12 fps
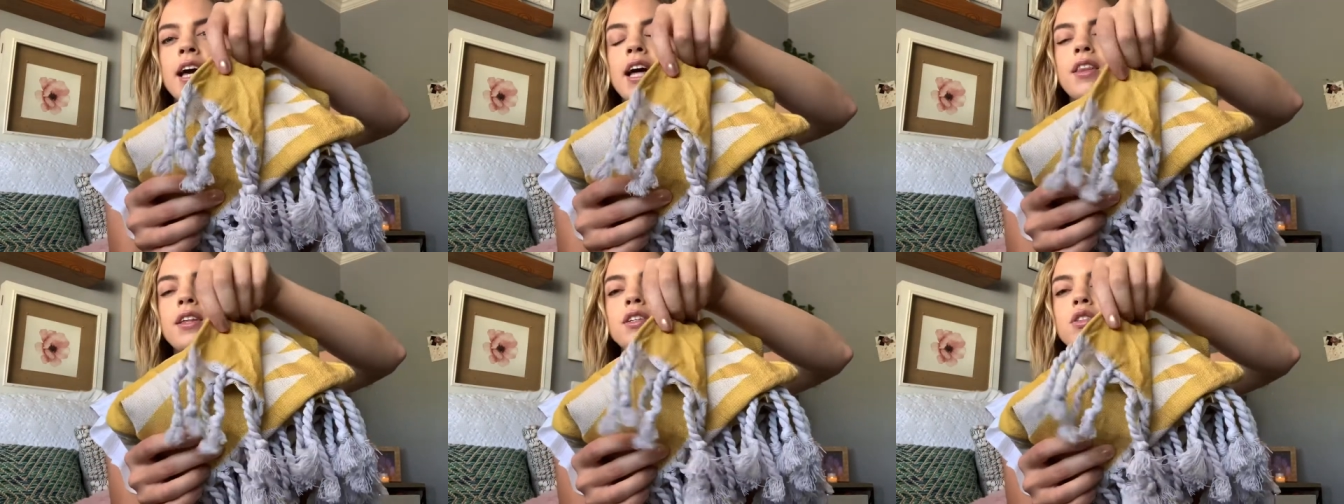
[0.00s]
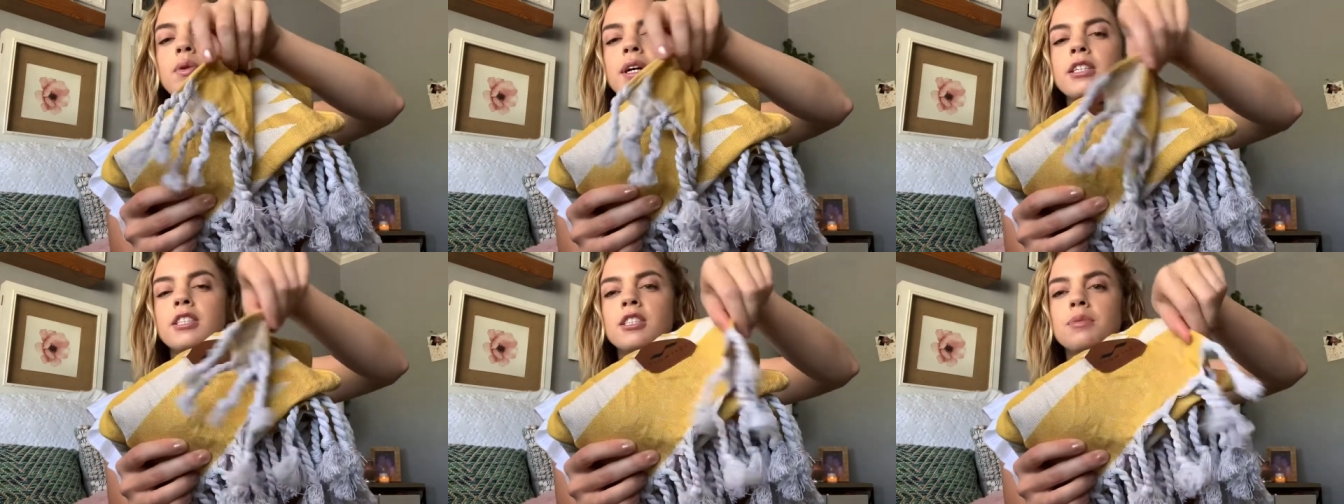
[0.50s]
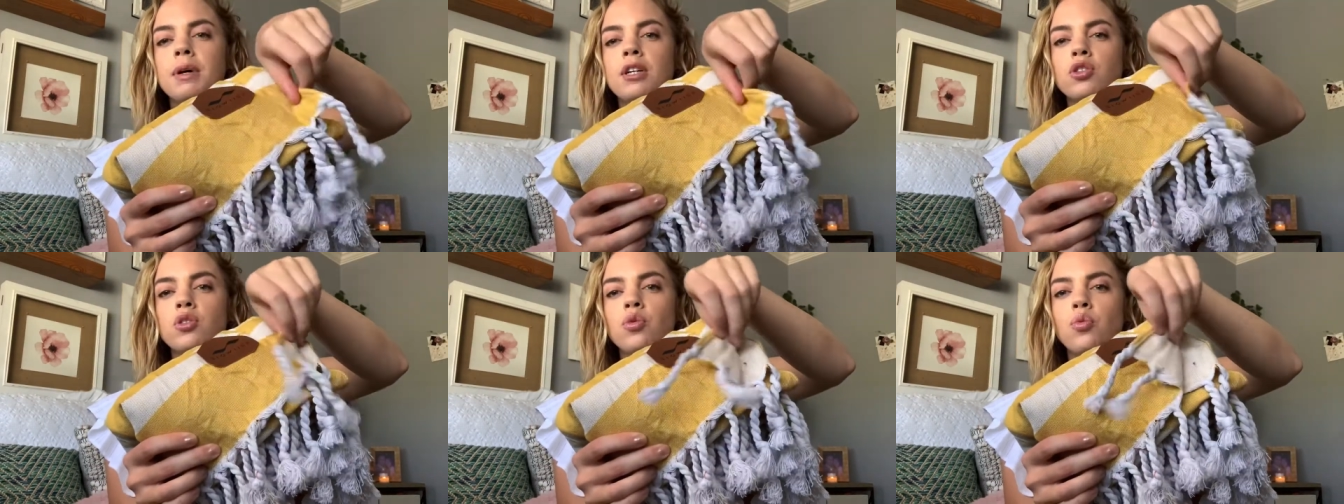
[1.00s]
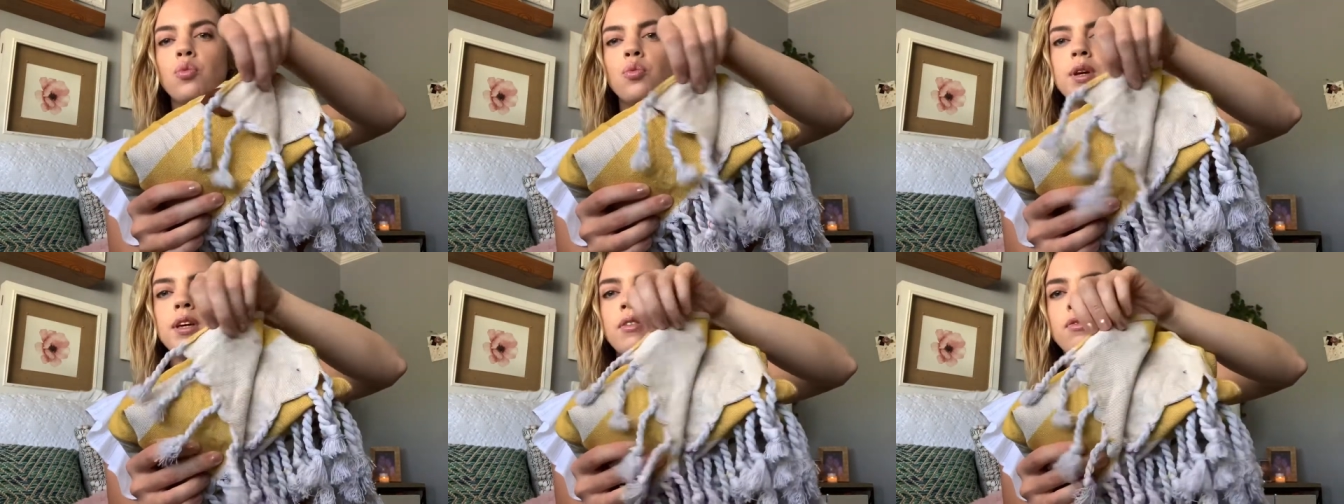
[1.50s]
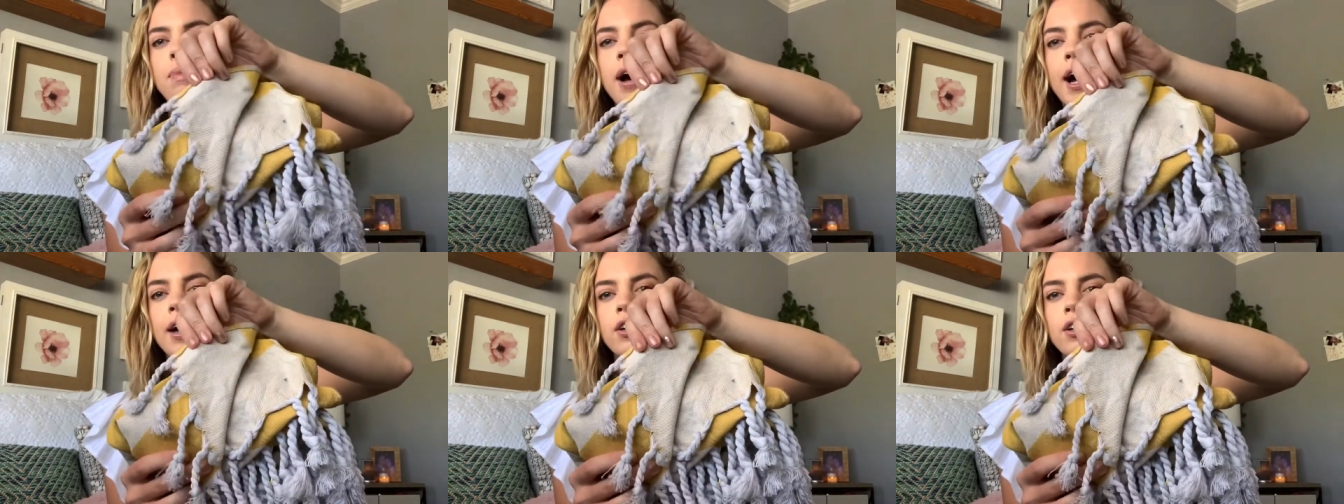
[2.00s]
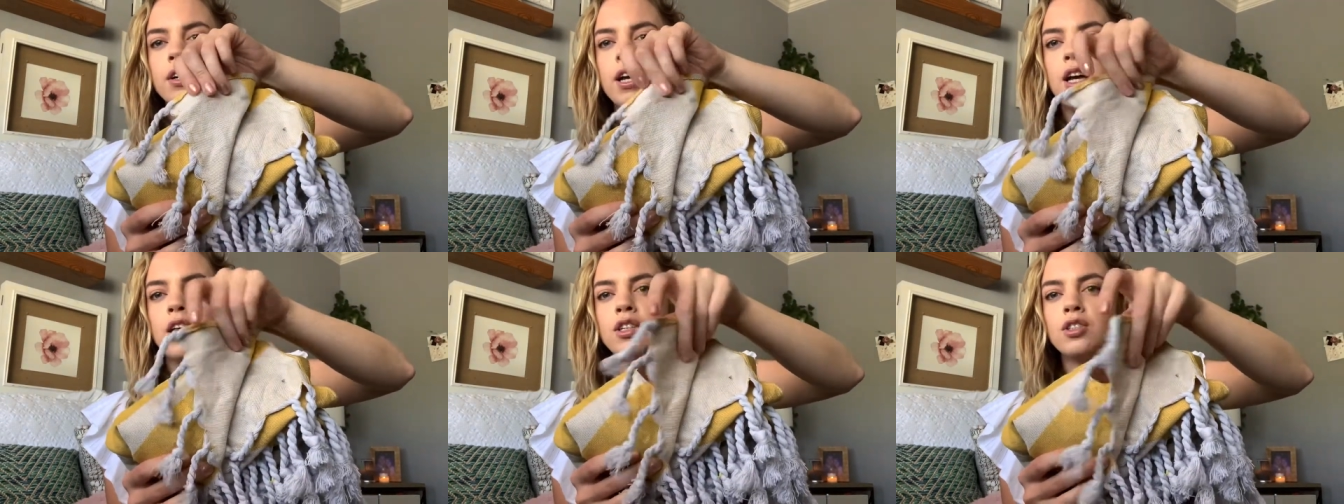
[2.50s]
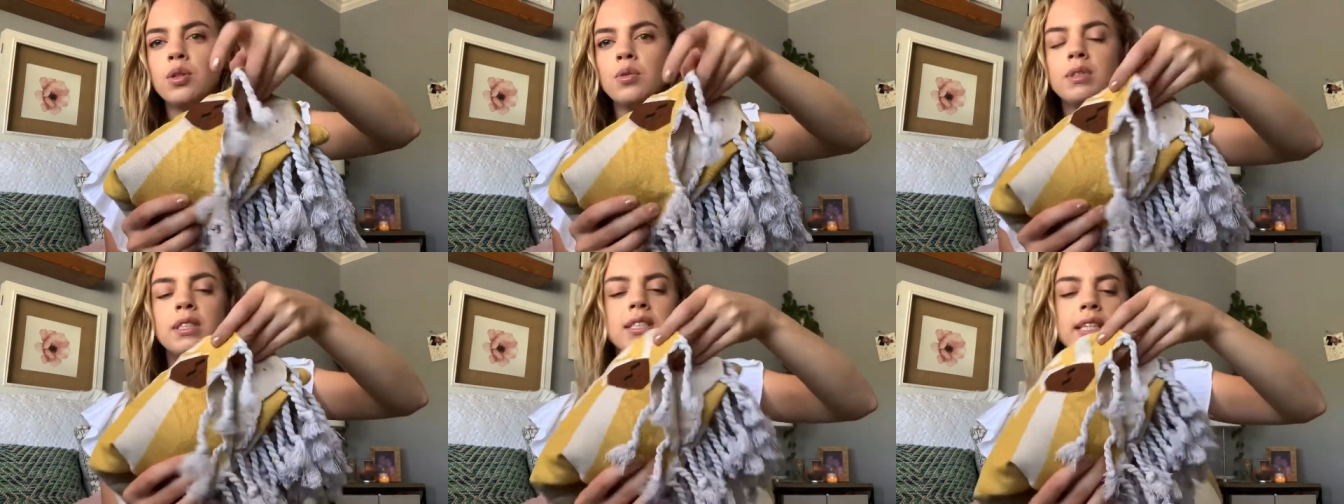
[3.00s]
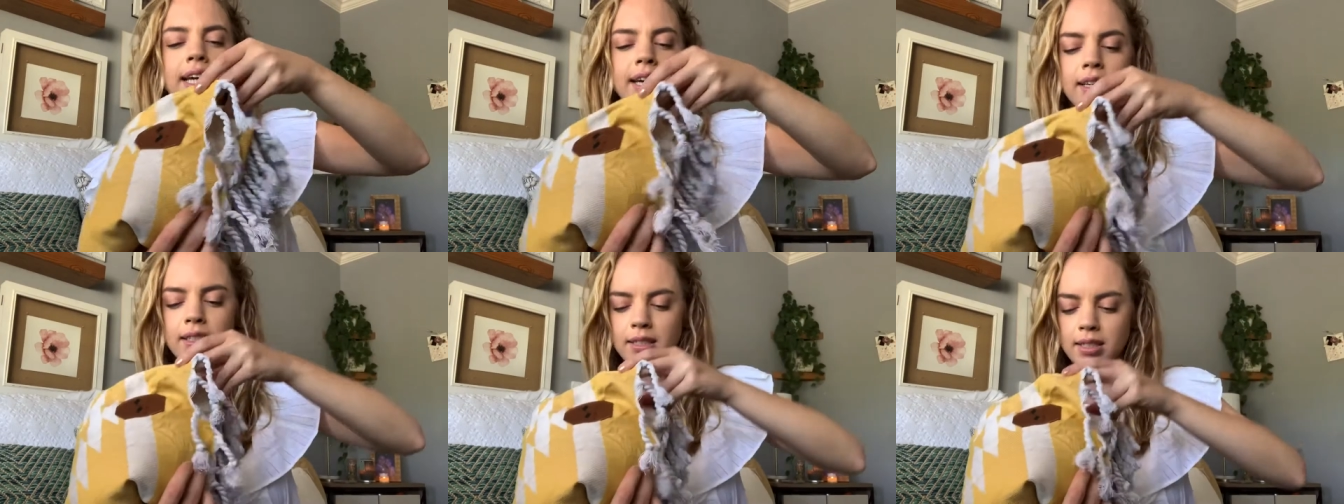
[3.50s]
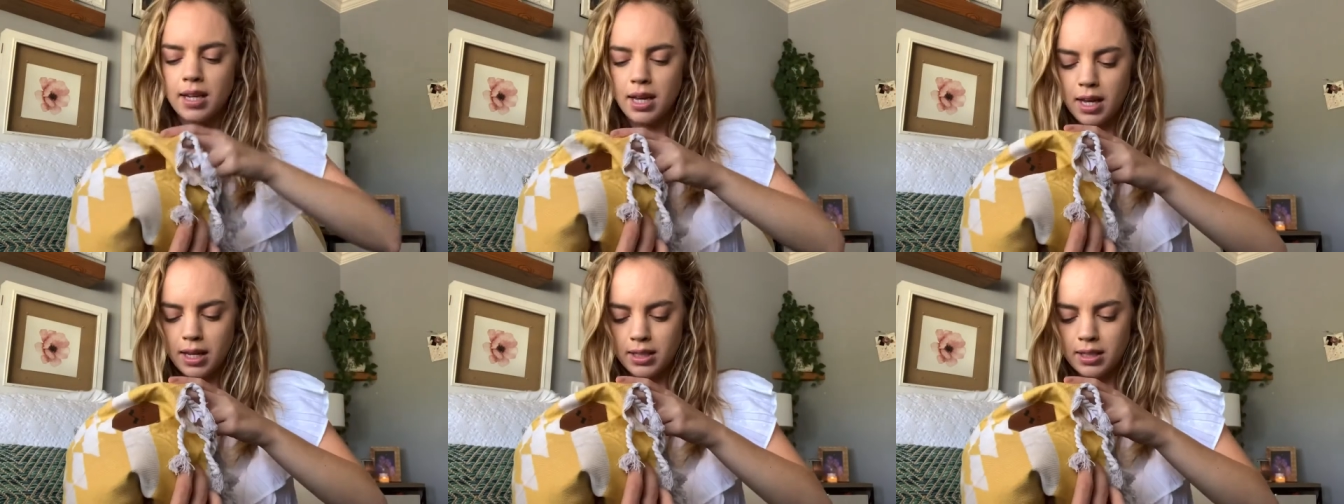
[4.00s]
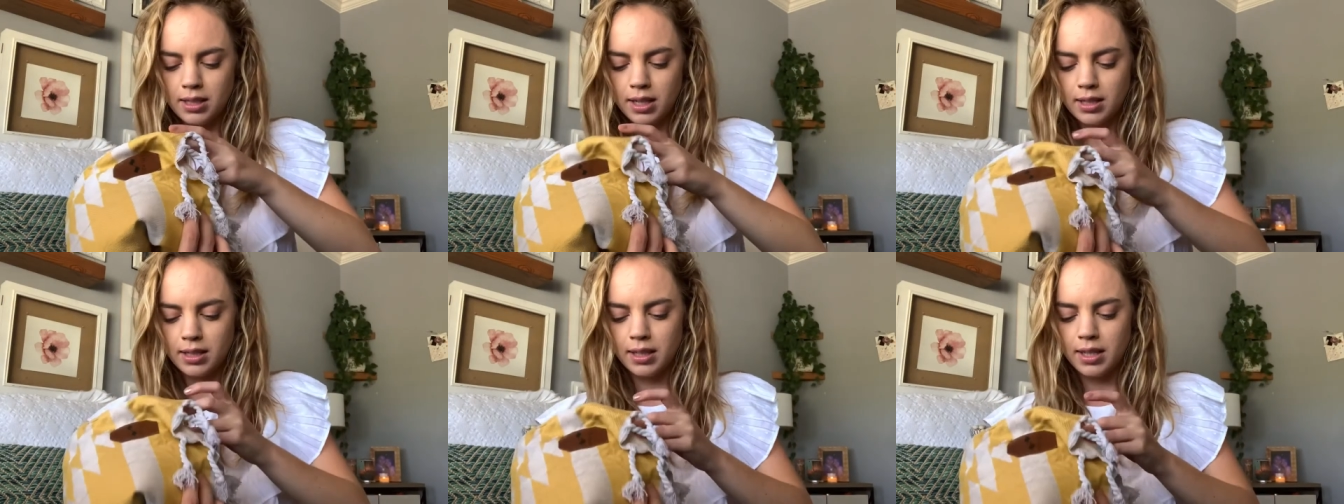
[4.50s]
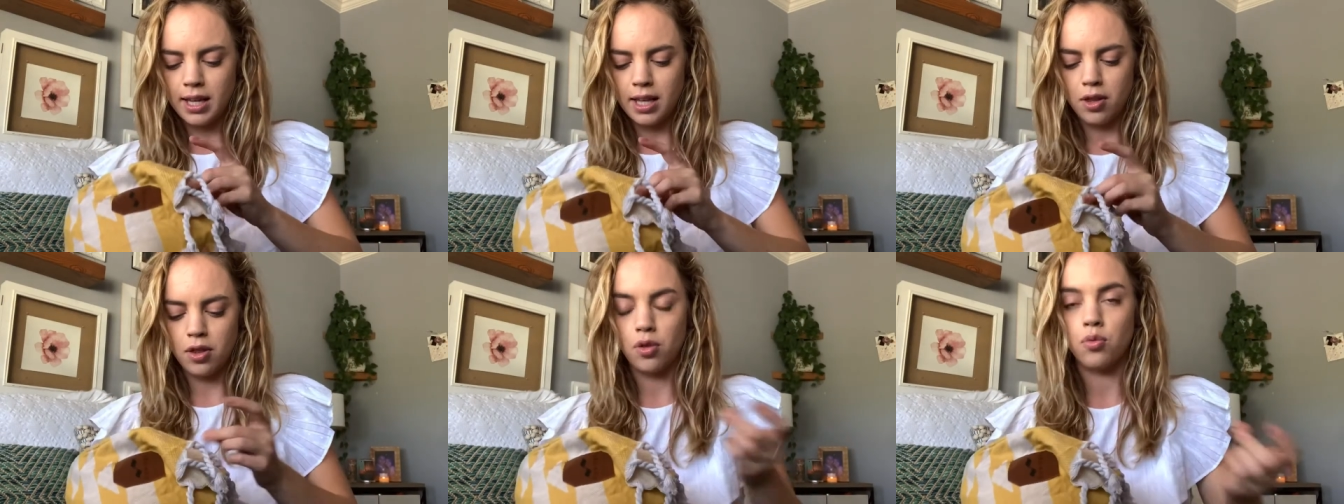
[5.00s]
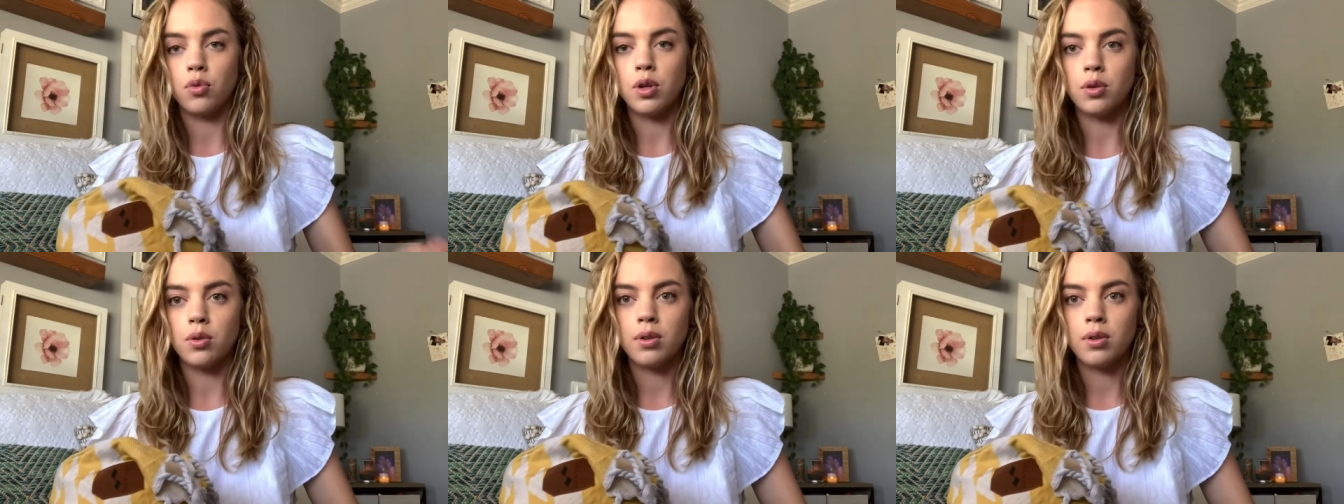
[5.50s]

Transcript: they do a special weave pattern so sand doesn't get through.